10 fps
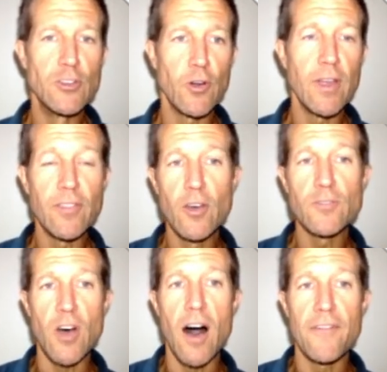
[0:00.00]
during
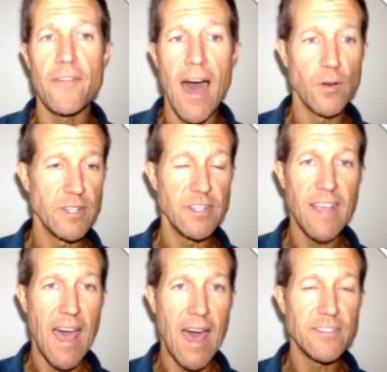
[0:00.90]
those off hours,
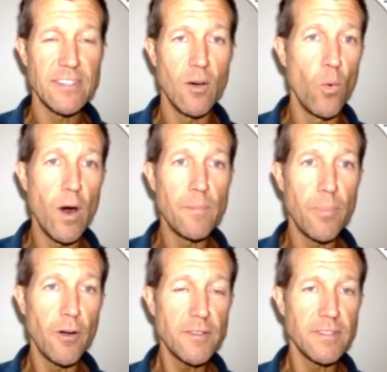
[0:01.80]
and just have
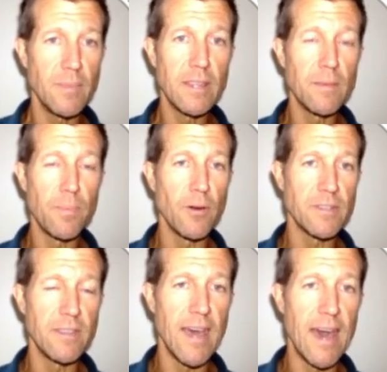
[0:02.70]
one person be the
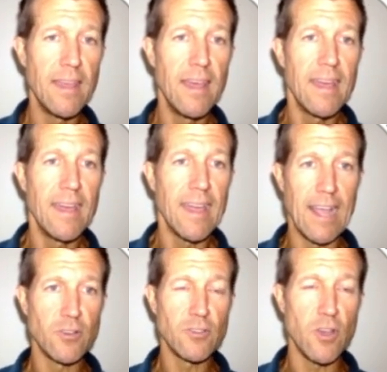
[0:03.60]
person that
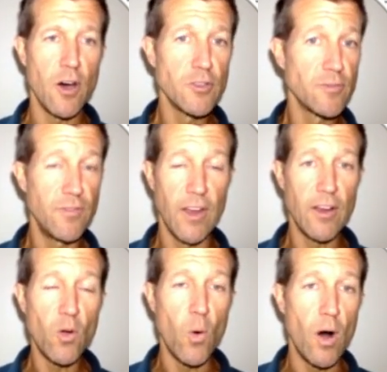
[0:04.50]
answers all those
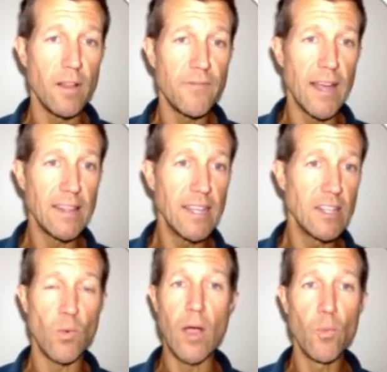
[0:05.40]
very qualified leads.